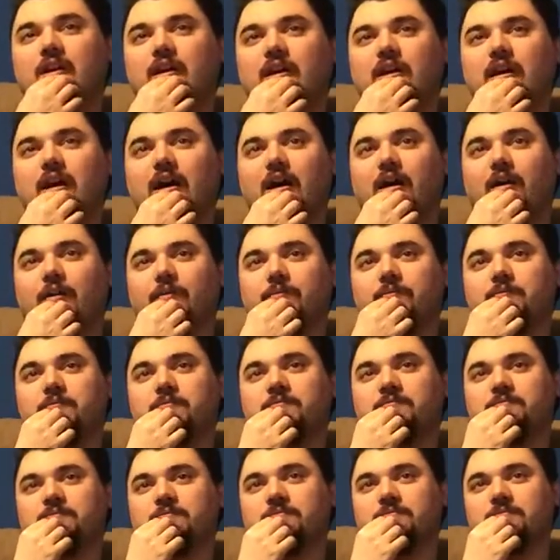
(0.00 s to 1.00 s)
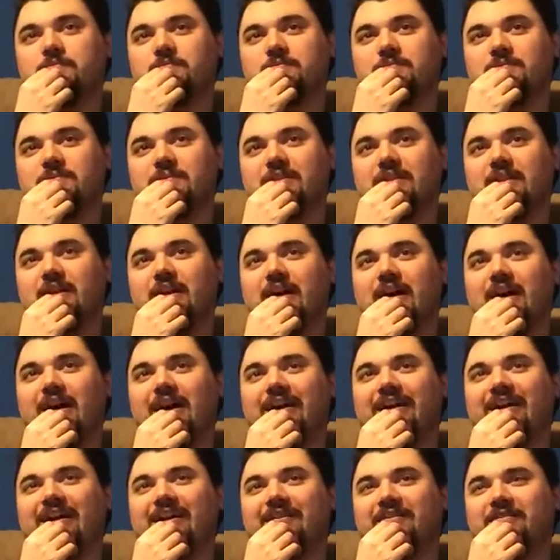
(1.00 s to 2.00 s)
Um, that was really, really,
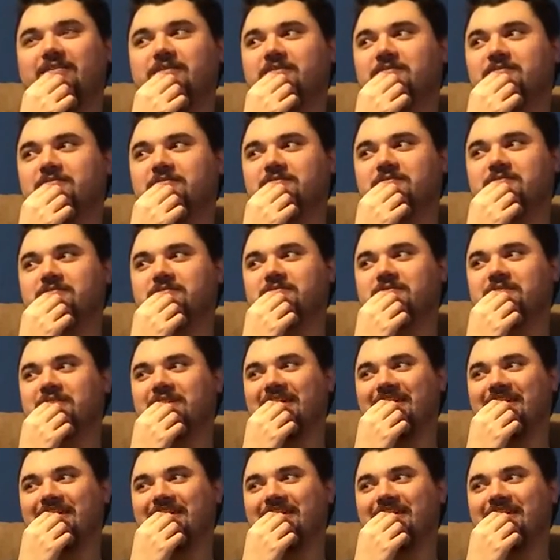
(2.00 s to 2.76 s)
I, really bizarre.